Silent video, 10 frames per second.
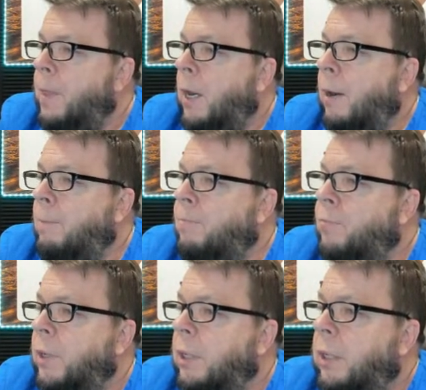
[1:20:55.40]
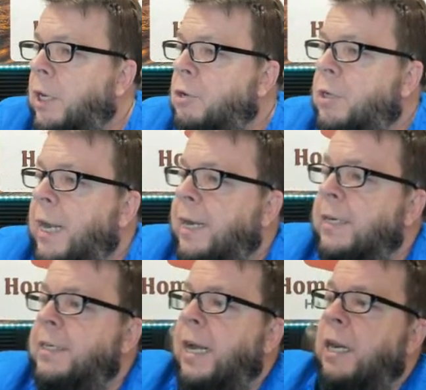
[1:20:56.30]
Um, can you
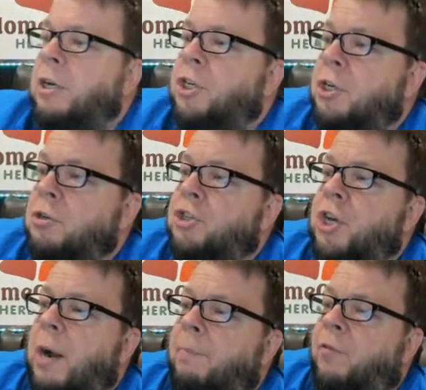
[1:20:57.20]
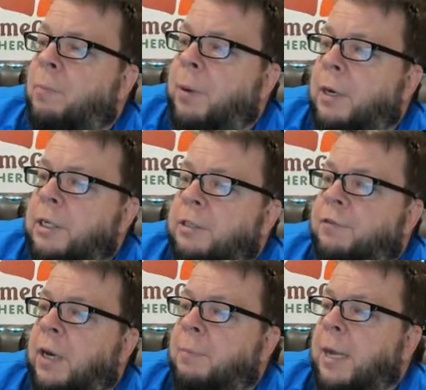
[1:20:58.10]
take it daily or should you stop for periods
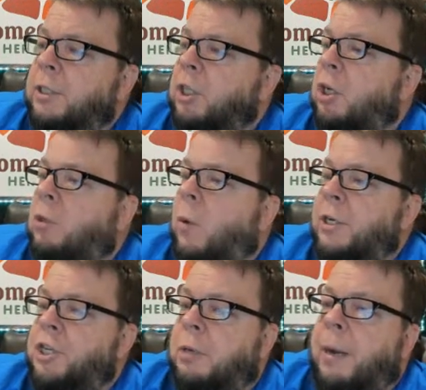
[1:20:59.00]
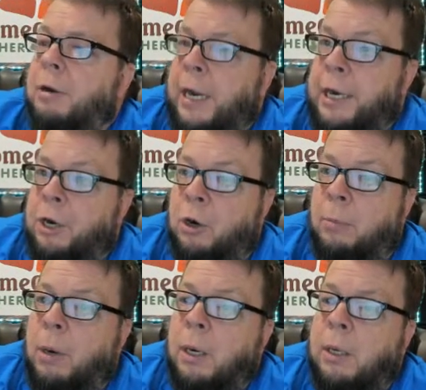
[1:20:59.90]
of time? That's a good question about any
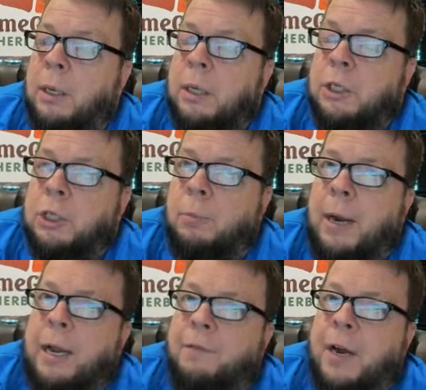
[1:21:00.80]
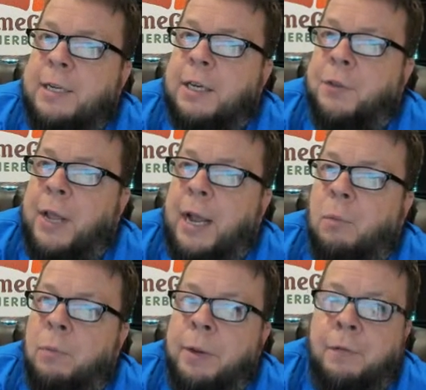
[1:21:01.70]
herb. So my advice on
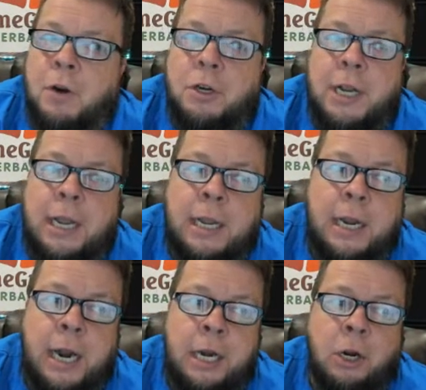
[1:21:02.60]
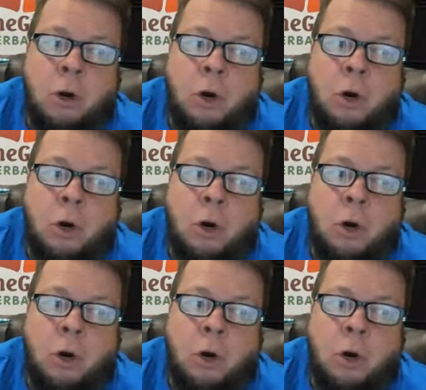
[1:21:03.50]
that would be if you're taking any